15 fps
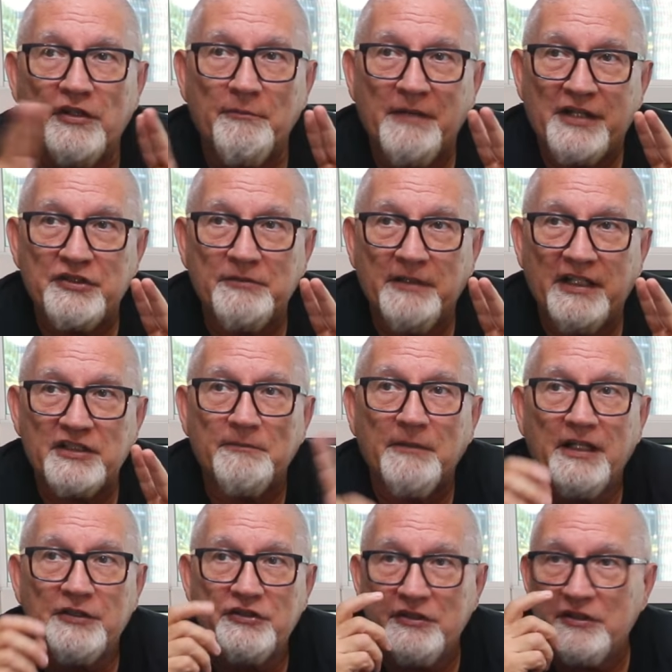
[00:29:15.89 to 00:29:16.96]
the monster box of
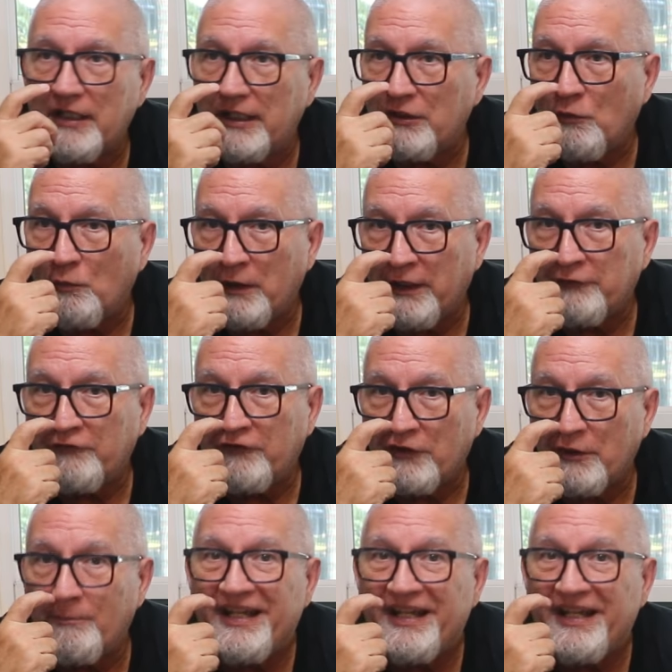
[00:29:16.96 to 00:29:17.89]
monster and the one for the